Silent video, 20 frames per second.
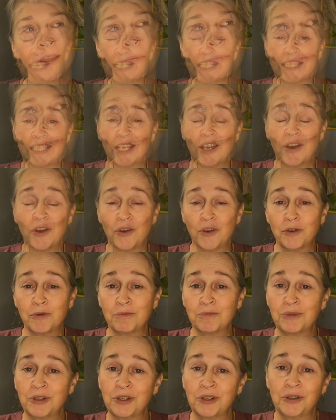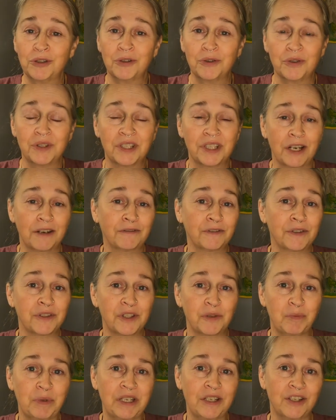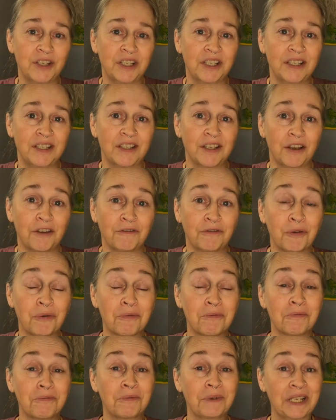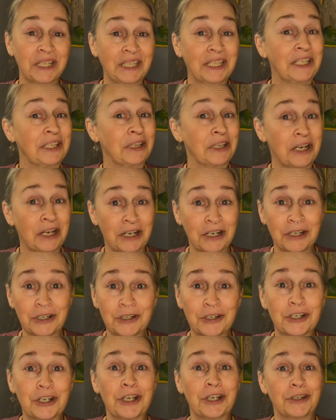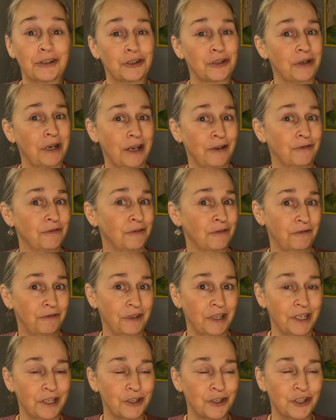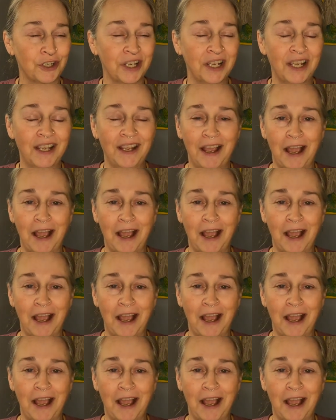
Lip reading: It's home to several species of really large trout fish.